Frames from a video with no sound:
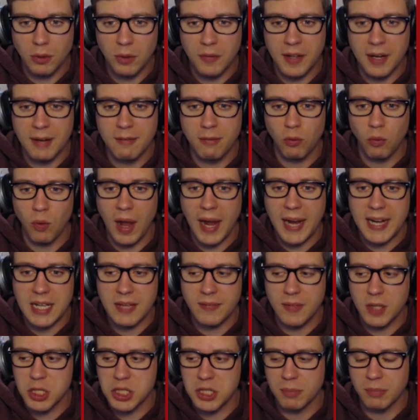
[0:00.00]
than a variety of
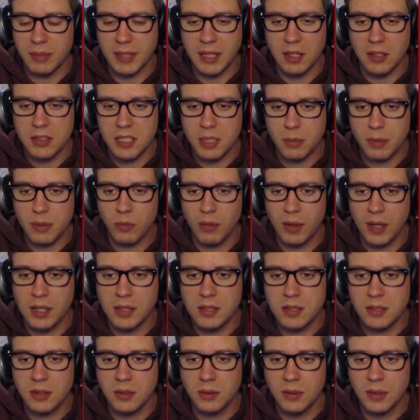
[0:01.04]
the gym leaders that we run
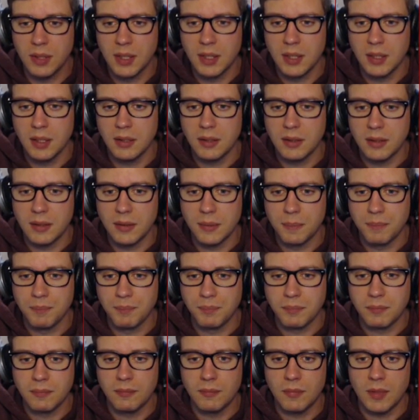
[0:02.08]
into.
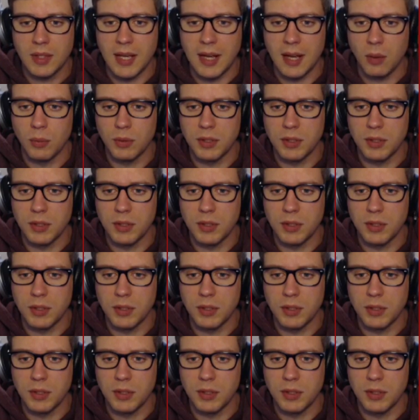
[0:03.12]
Yeah, we're